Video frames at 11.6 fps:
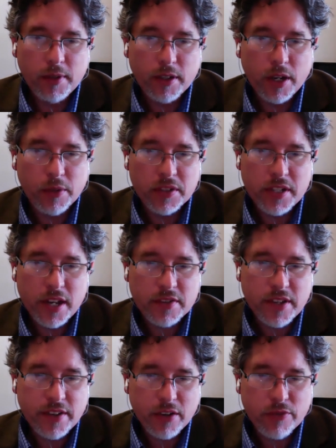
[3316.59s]
instead of
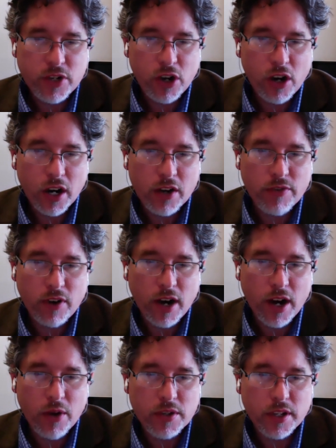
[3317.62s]
sending a photographer
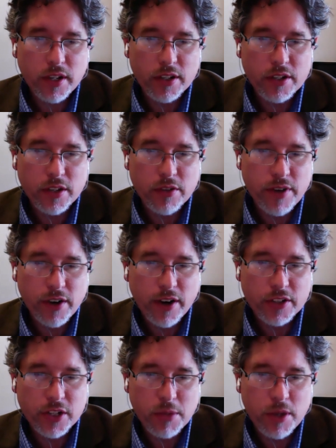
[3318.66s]
out into the
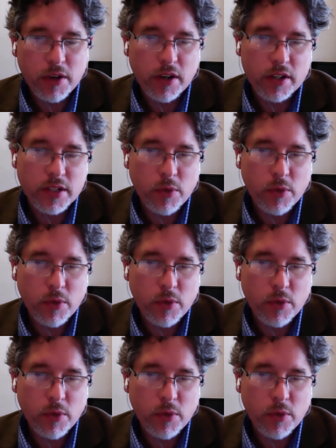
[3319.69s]
various communities,